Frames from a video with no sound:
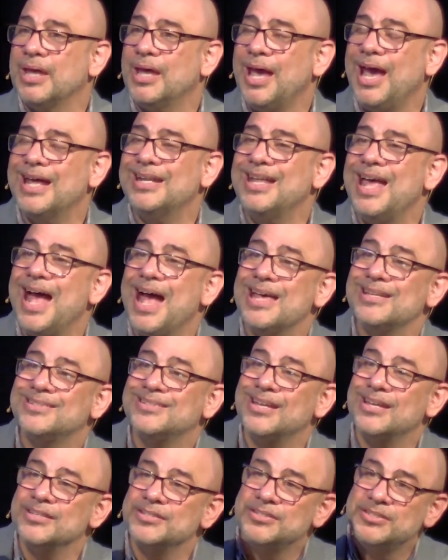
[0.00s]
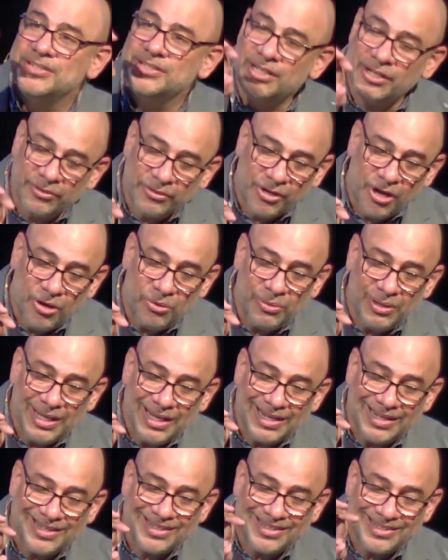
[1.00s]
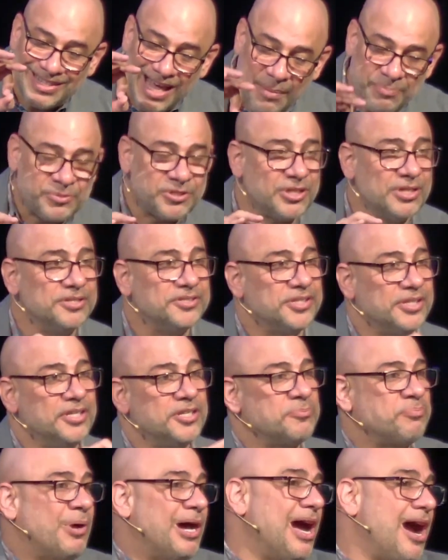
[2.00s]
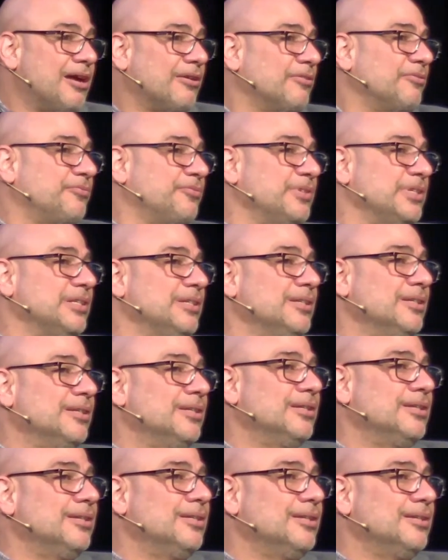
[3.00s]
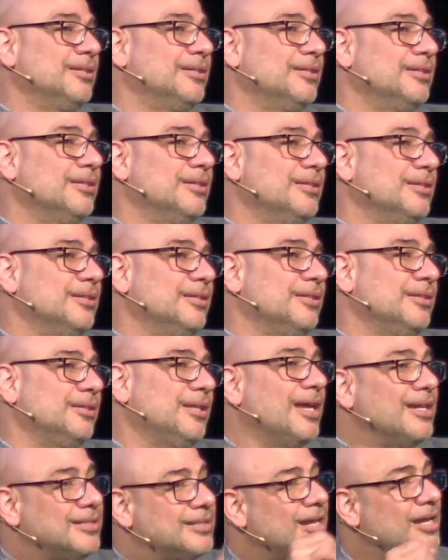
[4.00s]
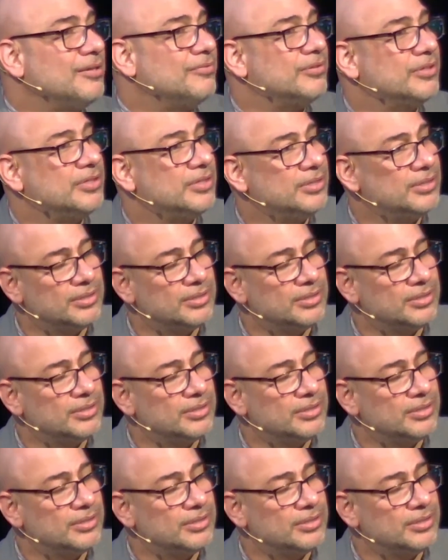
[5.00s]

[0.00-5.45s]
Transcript: and has zero exceptions in his biography, like David.